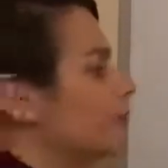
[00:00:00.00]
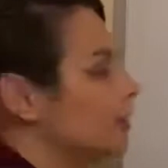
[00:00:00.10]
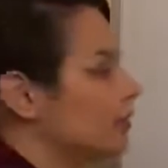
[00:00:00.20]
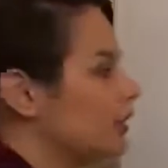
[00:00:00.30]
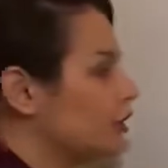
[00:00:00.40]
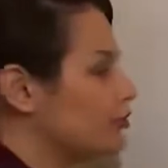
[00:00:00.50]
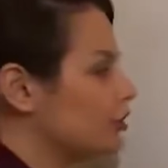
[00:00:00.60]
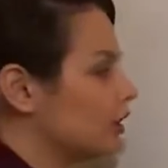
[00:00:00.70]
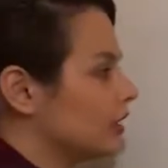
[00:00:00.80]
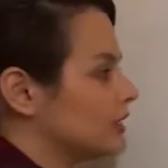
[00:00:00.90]
a relation
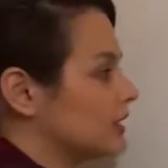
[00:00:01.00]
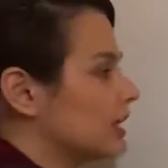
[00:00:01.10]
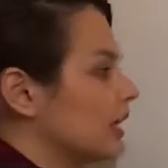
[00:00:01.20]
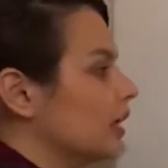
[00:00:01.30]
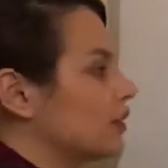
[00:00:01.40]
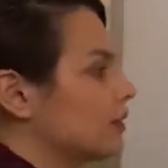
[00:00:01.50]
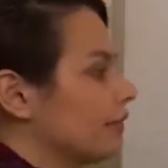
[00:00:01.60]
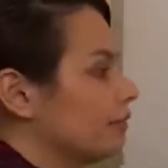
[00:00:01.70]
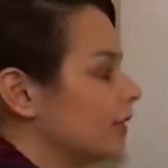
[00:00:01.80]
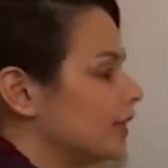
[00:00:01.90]
is
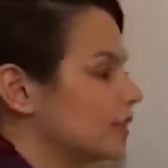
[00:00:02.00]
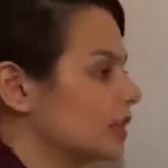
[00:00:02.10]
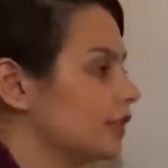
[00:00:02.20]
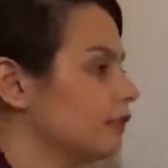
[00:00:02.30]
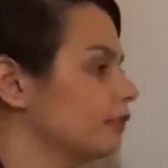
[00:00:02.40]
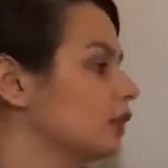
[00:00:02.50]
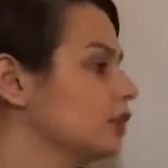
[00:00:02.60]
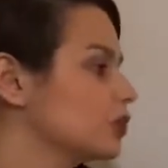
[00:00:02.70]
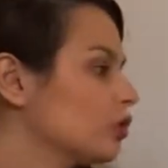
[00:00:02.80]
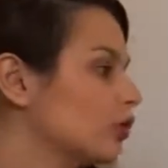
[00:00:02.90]
reflexive,
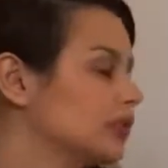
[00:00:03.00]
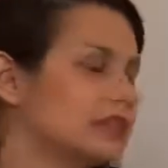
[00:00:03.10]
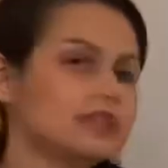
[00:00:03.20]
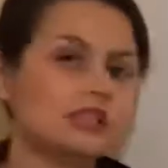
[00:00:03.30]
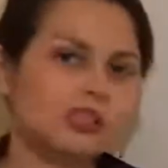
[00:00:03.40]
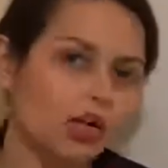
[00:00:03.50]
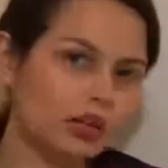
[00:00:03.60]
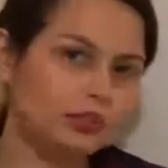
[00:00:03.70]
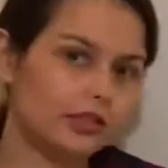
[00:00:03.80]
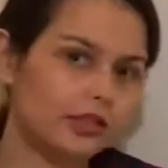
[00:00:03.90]
so it is
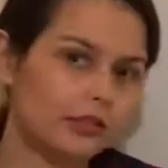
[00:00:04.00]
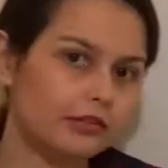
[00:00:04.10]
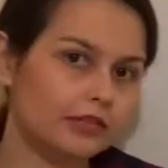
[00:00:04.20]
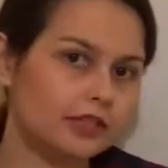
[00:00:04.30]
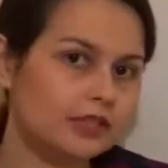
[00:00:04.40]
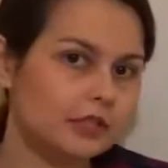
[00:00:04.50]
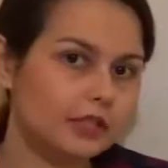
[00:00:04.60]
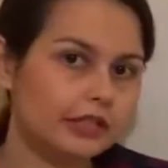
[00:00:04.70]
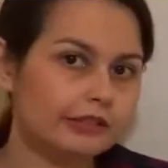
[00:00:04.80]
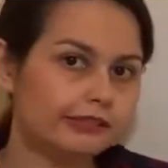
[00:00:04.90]
not
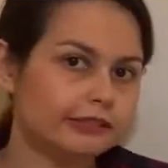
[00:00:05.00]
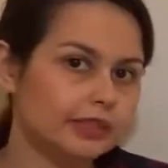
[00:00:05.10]
irreflexive?